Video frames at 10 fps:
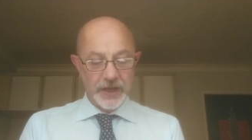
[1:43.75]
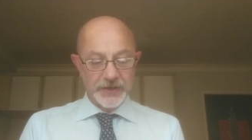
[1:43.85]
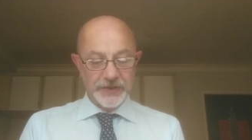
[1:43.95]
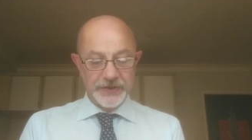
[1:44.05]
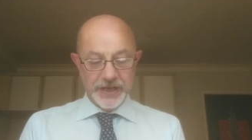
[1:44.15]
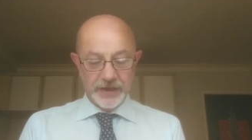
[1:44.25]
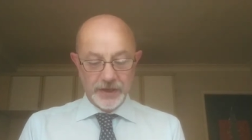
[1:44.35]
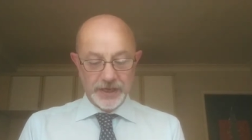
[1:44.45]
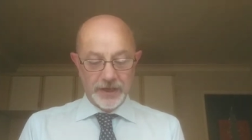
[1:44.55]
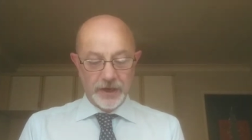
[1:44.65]
her
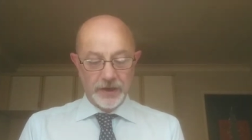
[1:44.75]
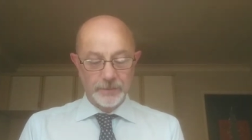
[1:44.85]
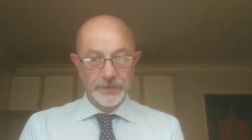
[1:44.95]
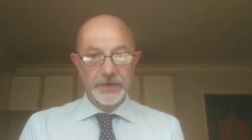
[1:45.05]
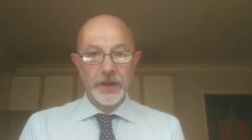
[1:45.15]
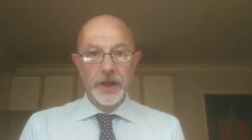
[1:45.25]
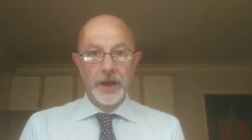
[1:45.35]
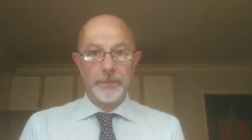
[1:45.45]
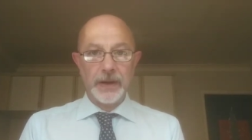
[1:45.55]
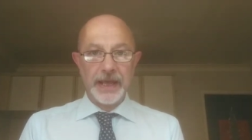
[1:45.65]
stick-like arms,
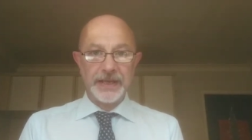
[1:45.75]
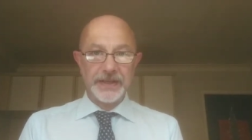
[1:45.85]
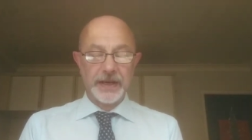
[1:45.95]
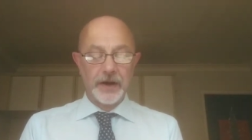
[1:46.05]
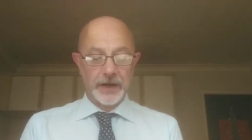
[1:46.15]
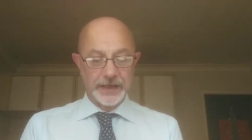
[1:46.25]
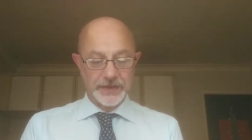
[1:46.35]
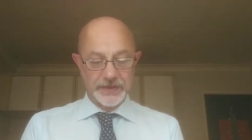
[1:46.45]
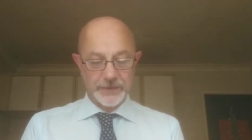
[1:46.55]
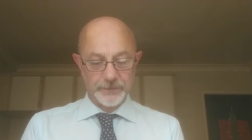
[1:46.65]
her blazing
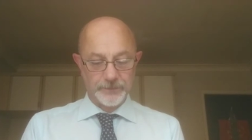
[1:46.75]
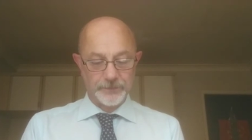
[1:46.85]
eyes.